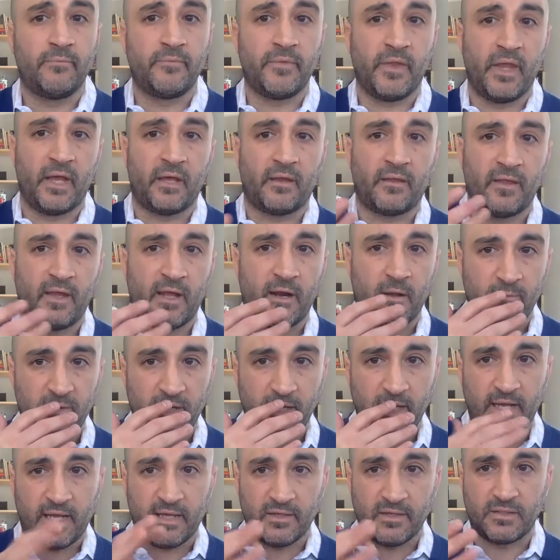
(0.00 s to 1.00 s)
Like that'll
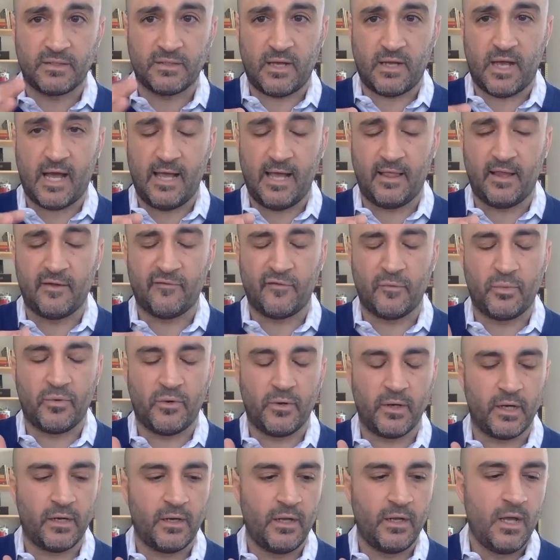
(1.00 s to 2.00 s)
be, I guess, high level
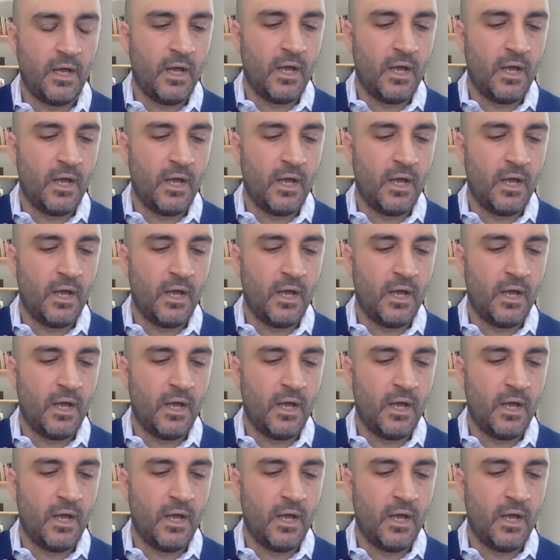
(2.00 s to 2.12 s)
point.